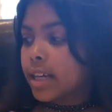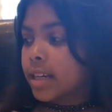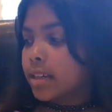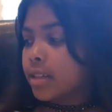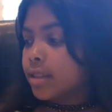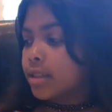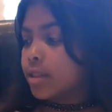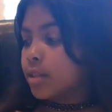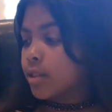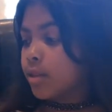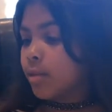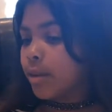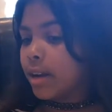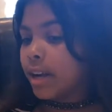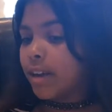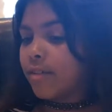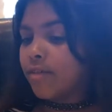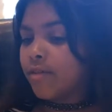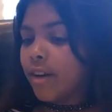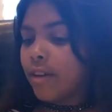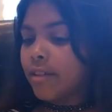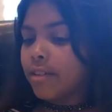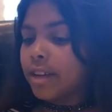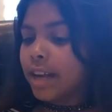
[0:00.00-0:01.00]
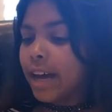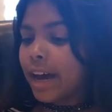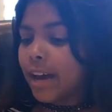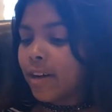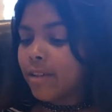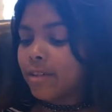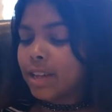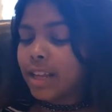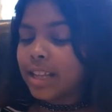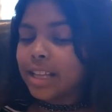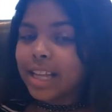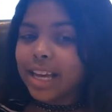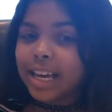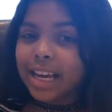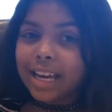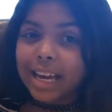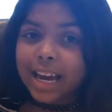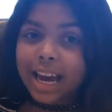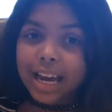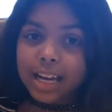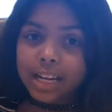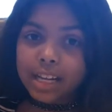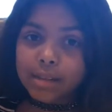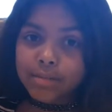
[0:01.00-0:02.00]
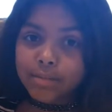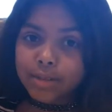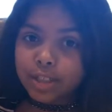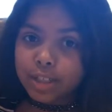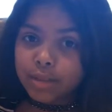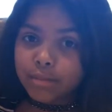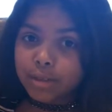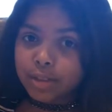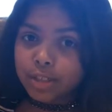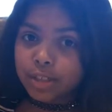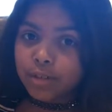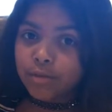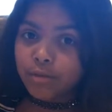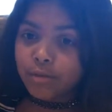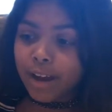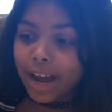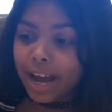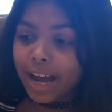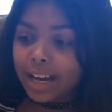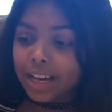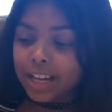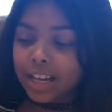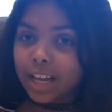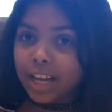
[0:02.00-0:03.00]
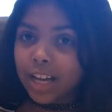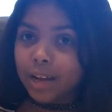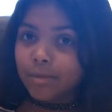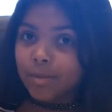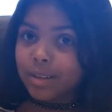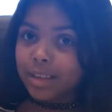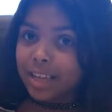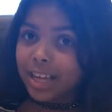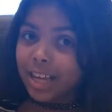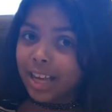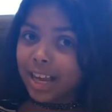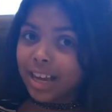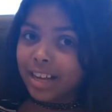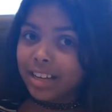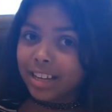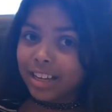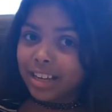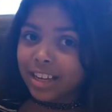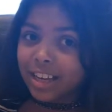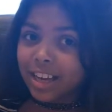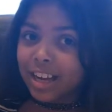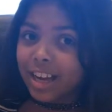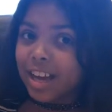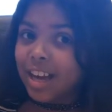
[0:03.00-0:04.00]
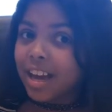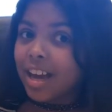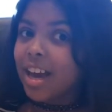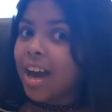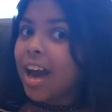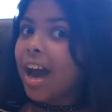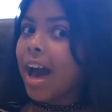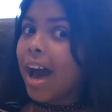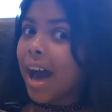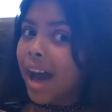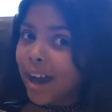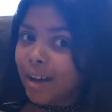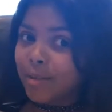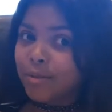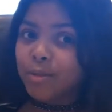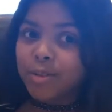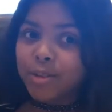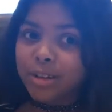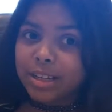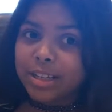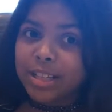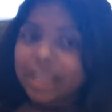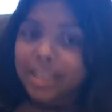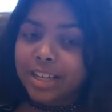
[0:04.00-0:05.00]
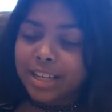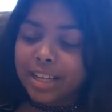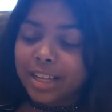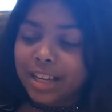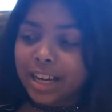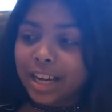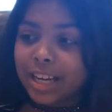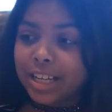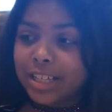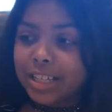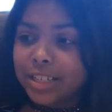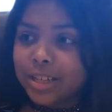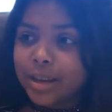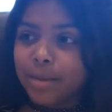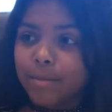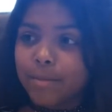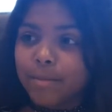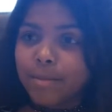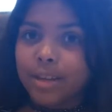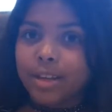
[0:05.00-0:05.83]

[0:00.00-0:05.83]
So when I found out that they had Smushy Mushy Radz that come with candy, I really needed to get some.